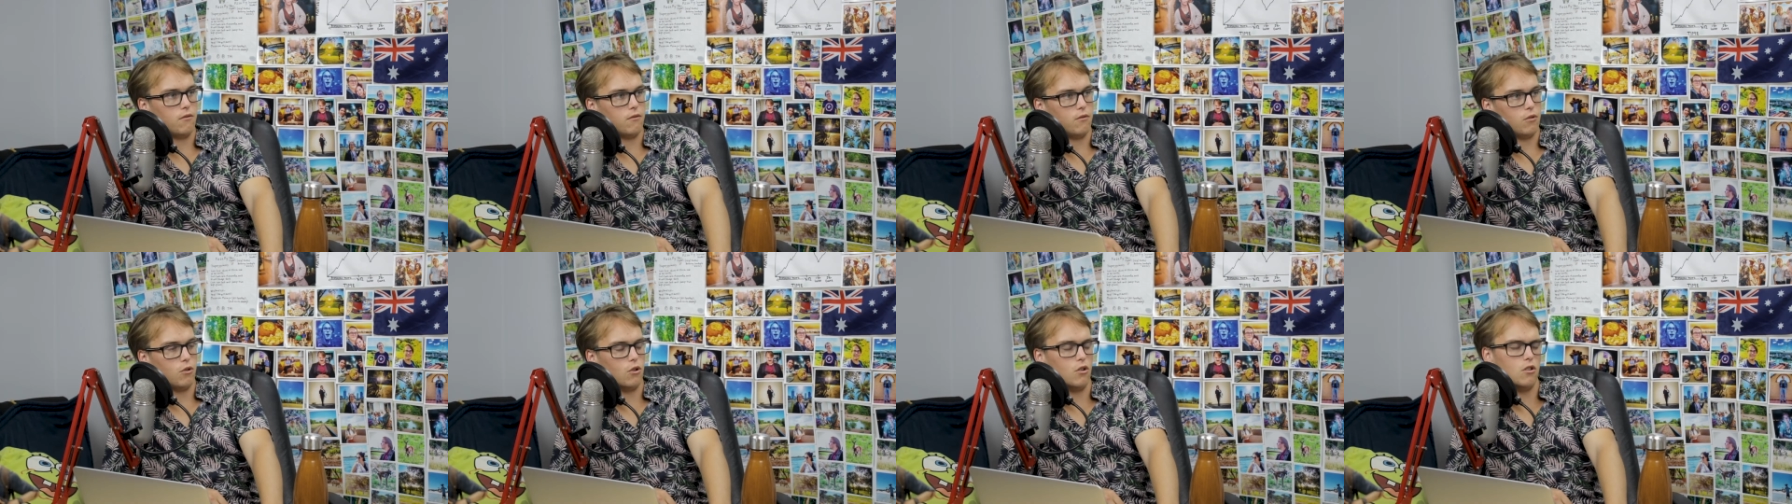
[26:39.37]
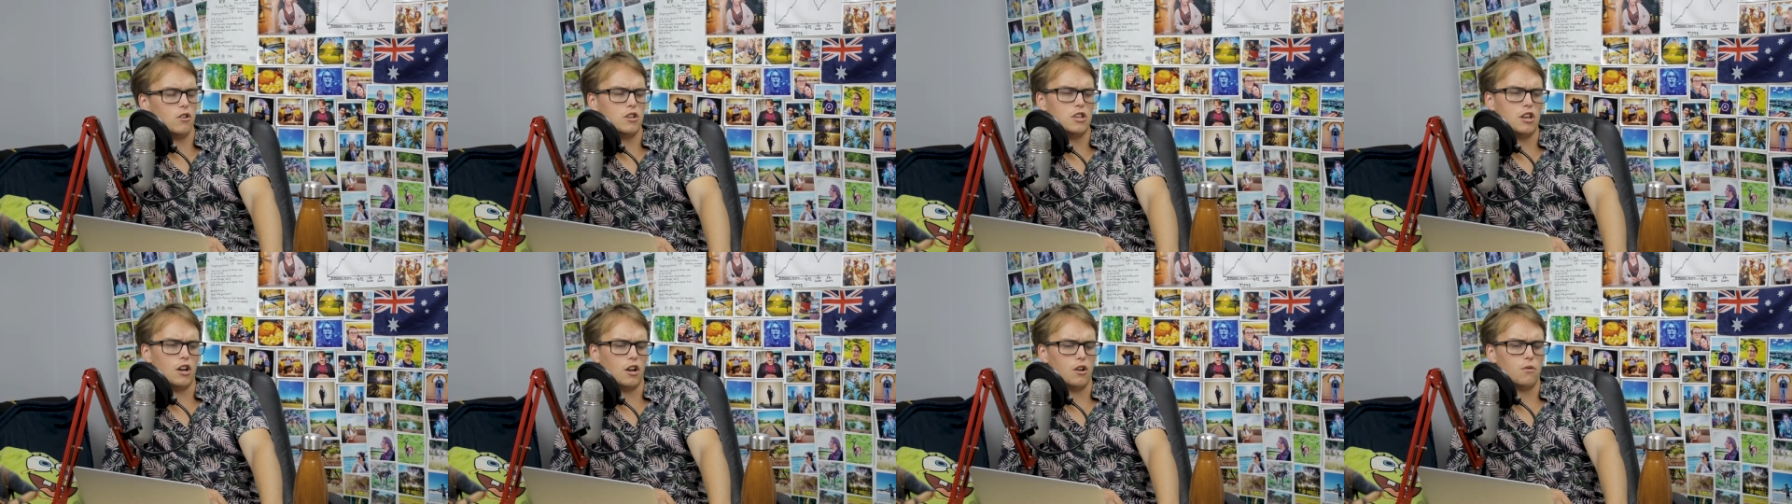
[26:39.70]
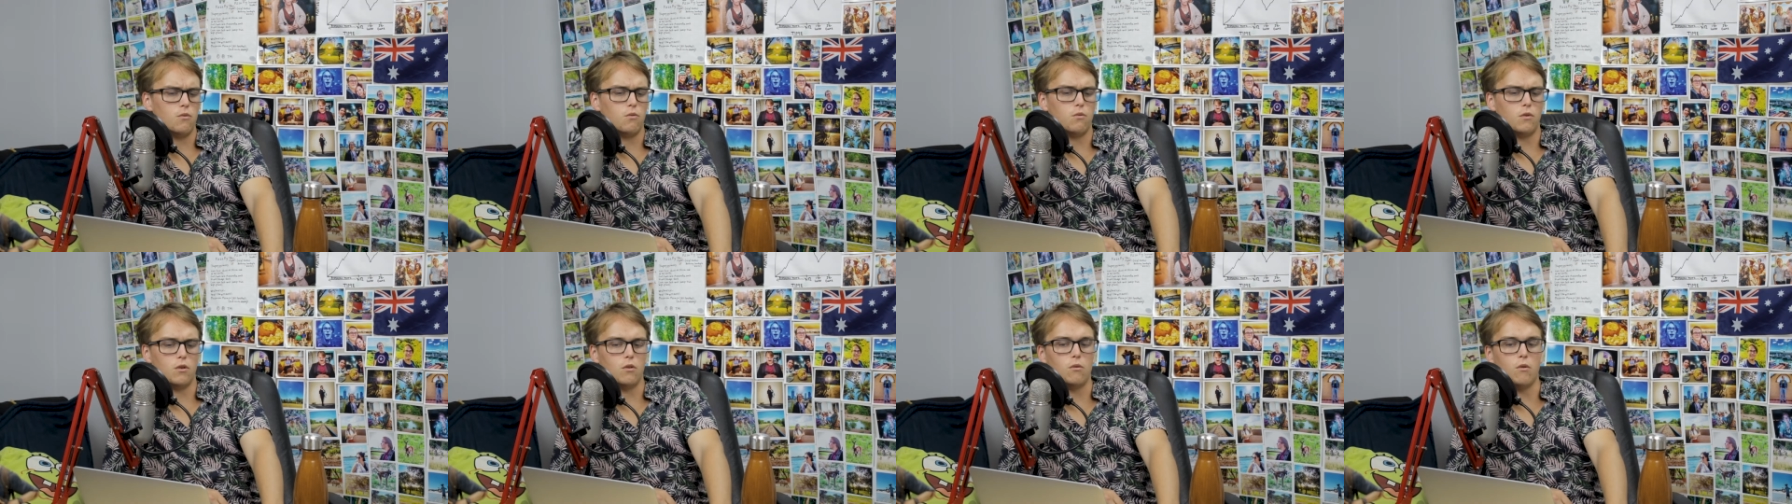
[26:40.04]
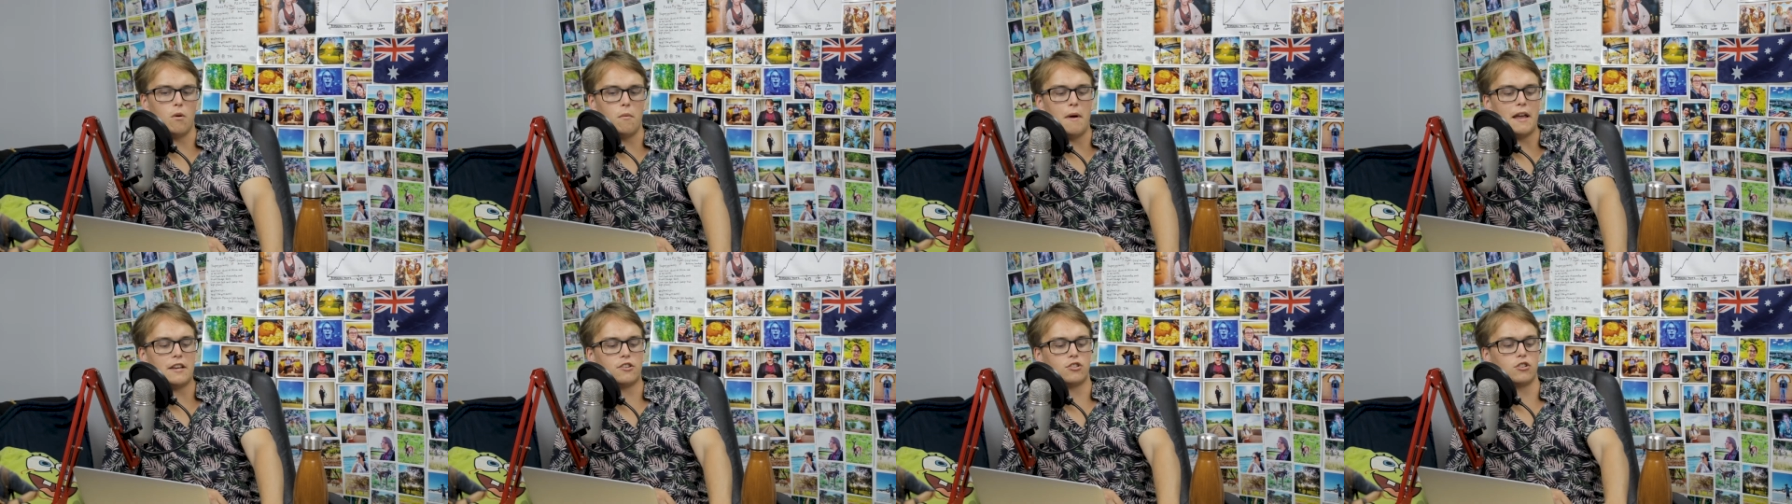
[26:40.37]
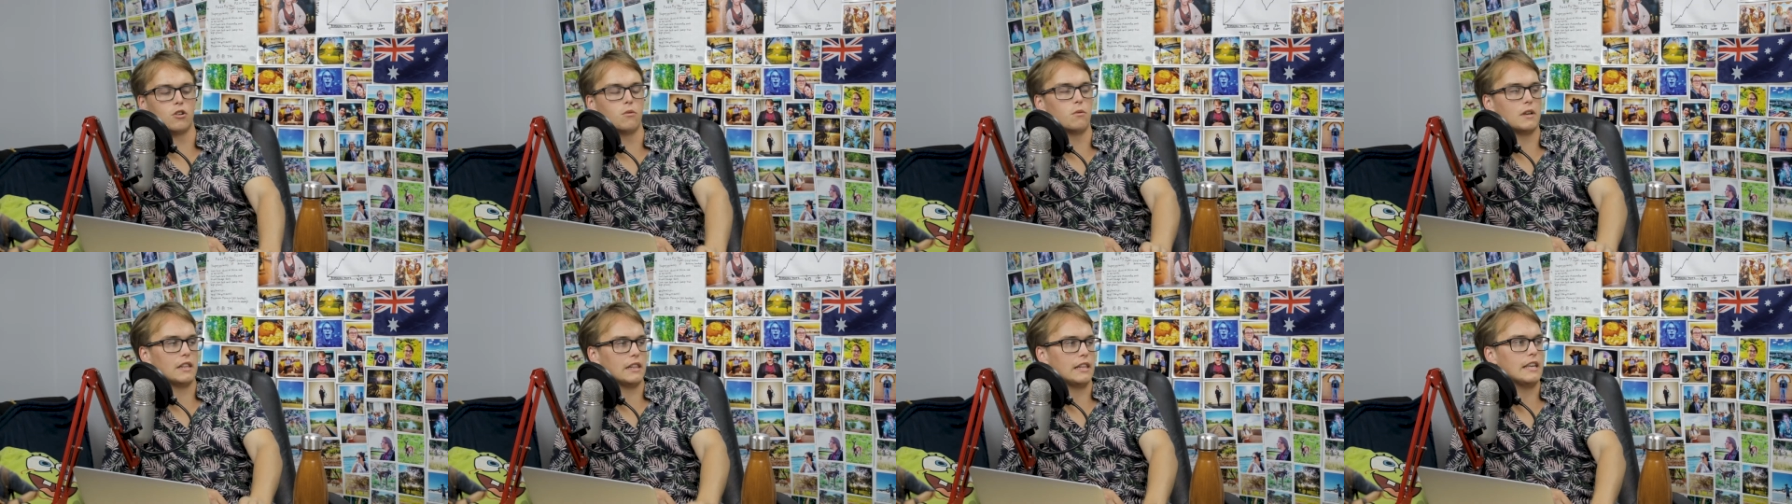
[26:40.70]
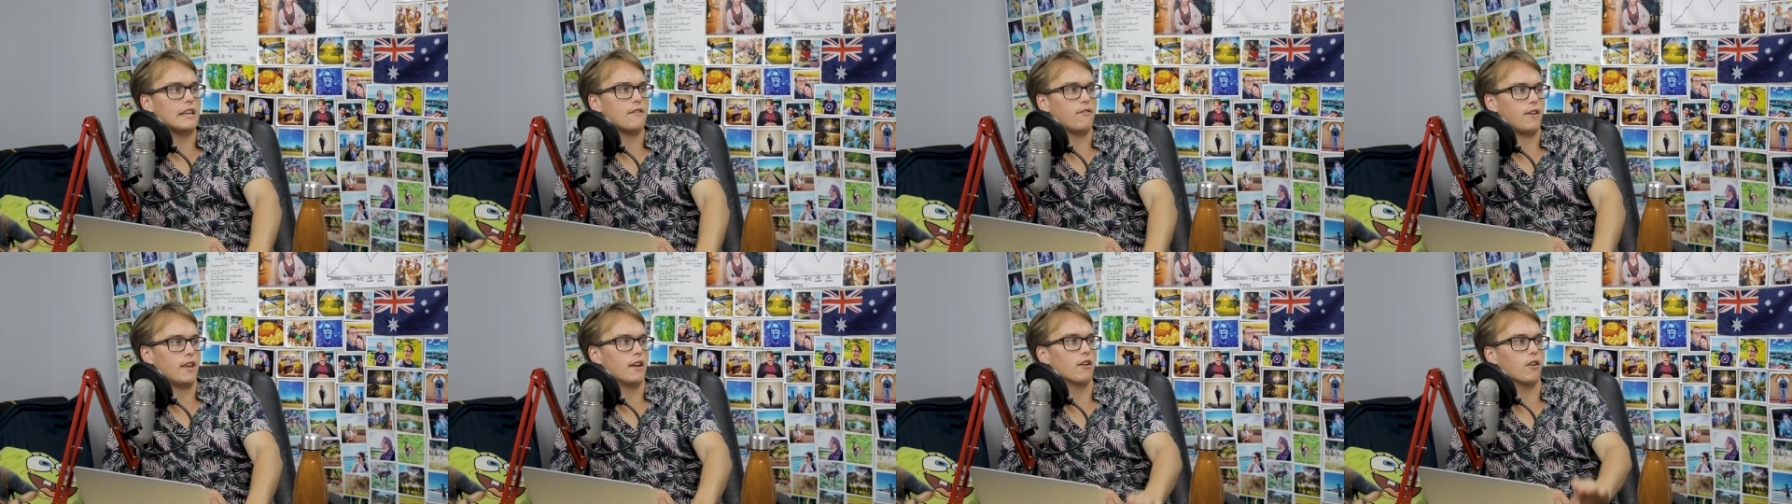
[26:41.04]
or we'll make sure we
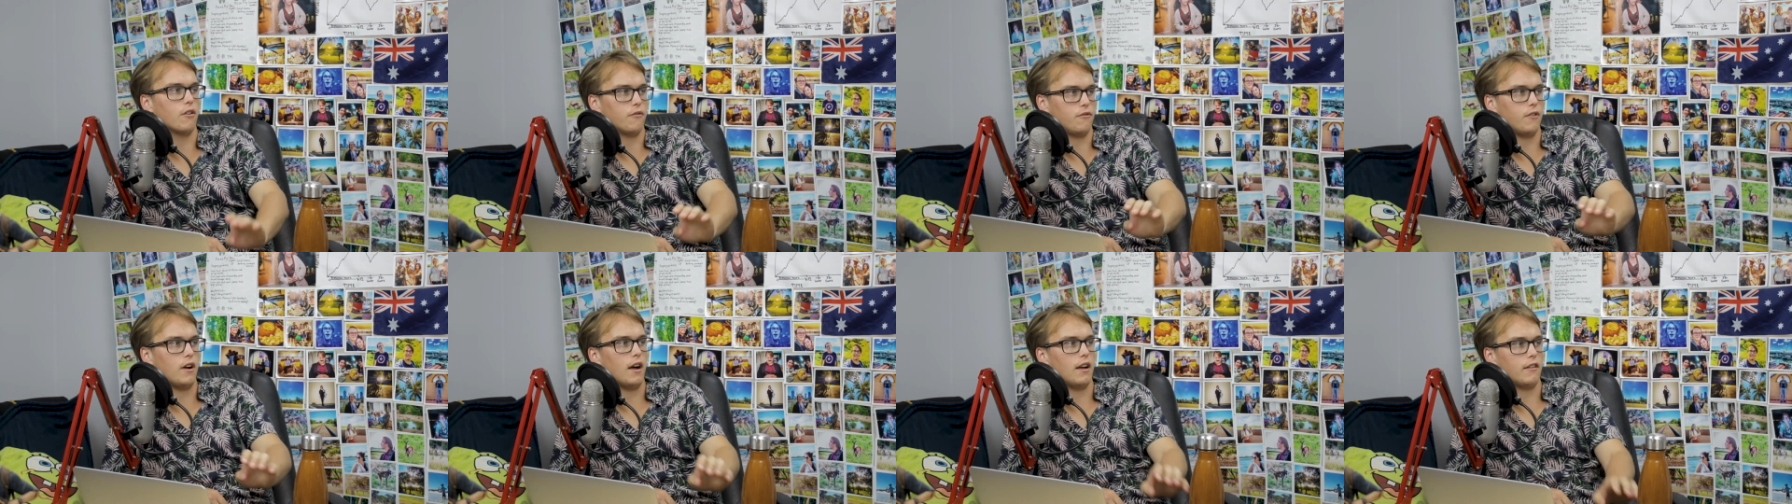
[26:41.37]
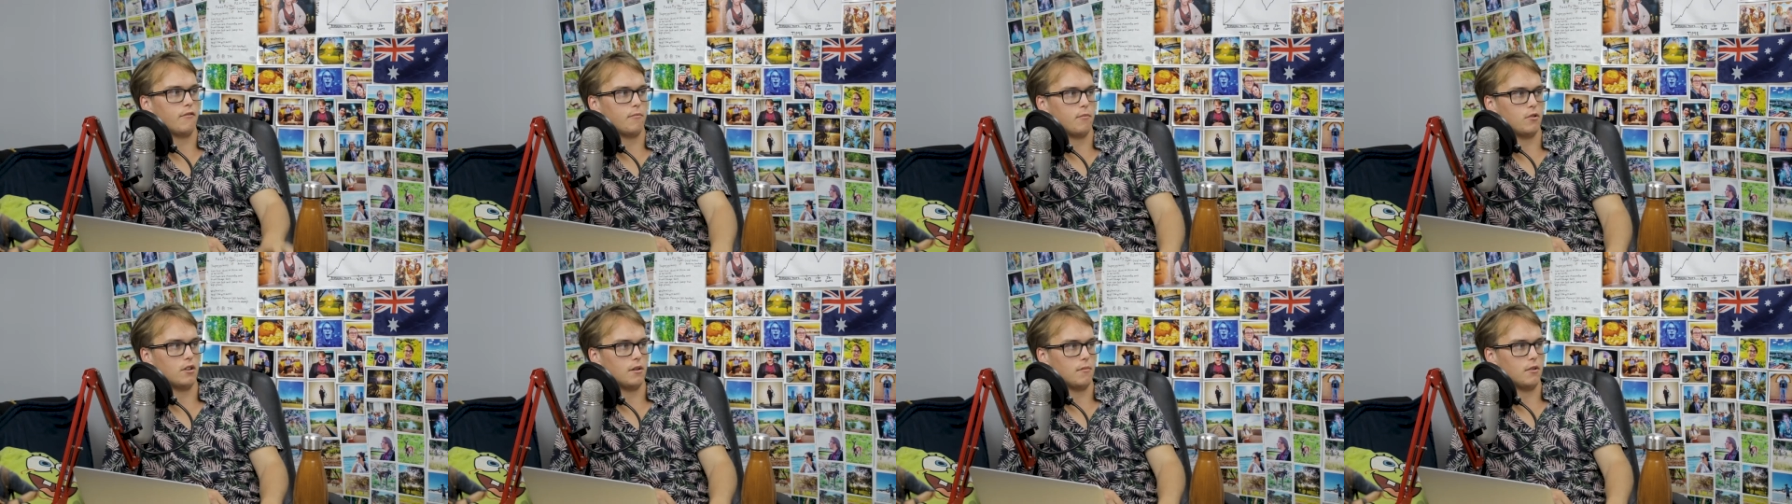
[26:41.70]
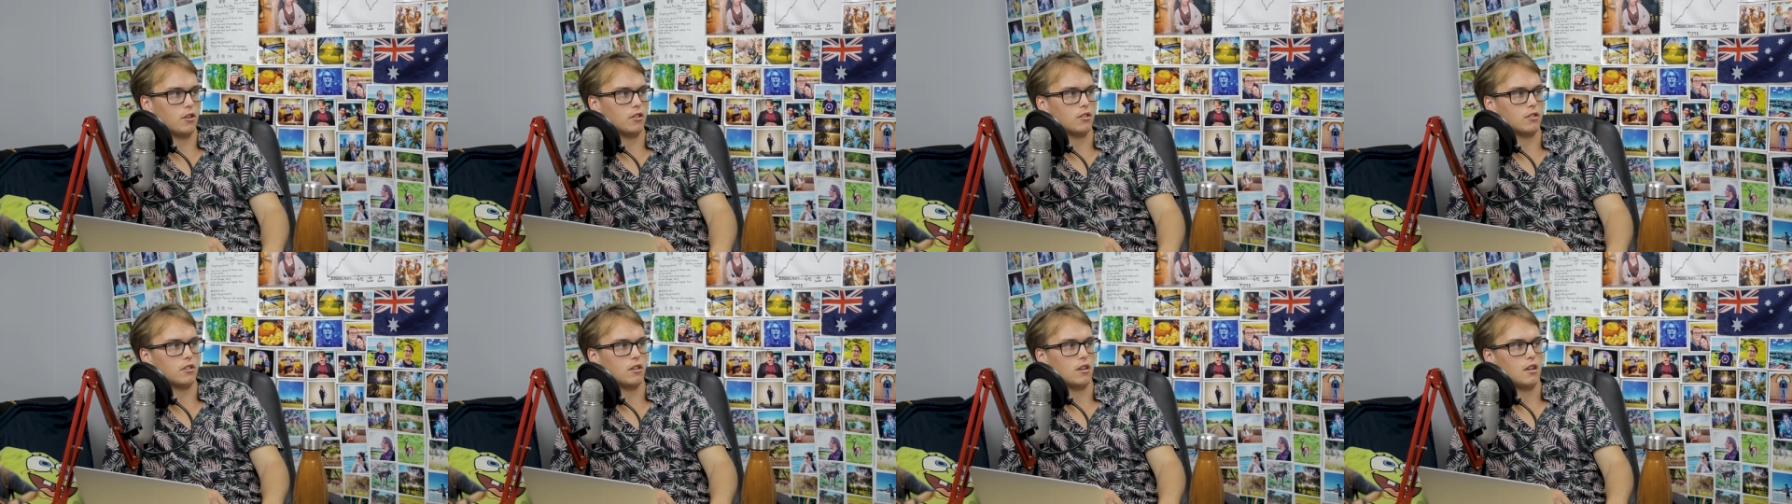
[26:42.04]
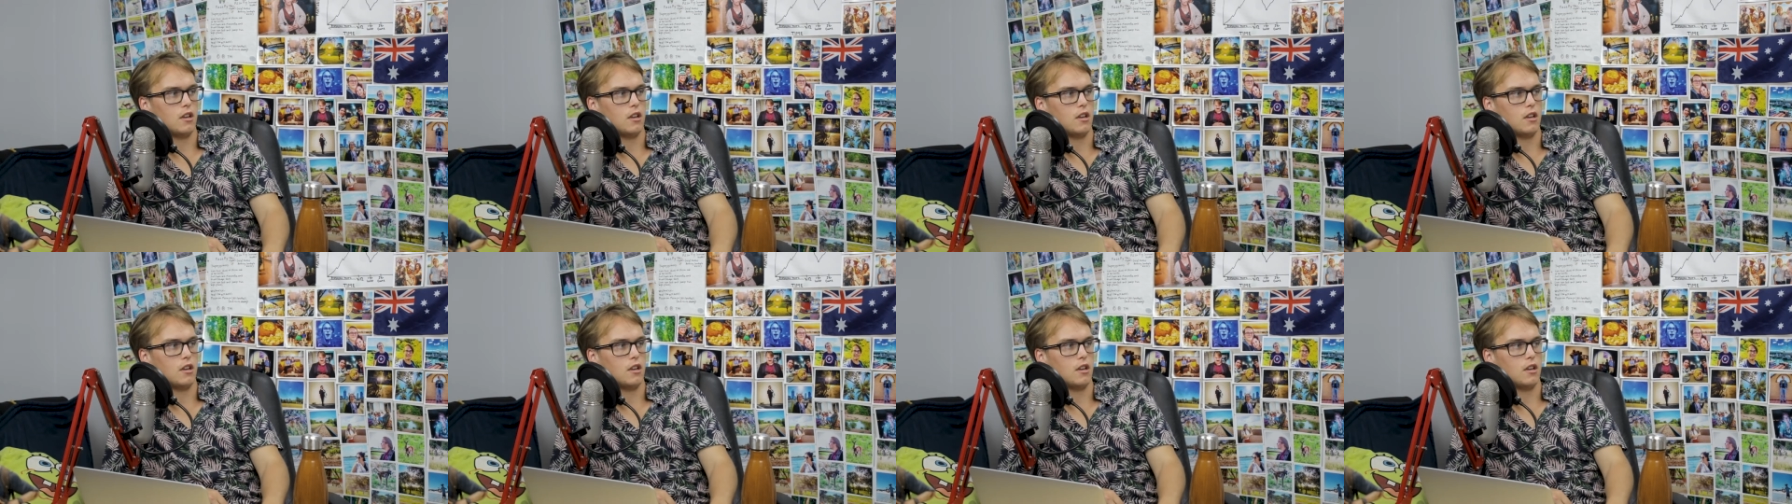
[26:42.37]
leave here at 5 pretty much.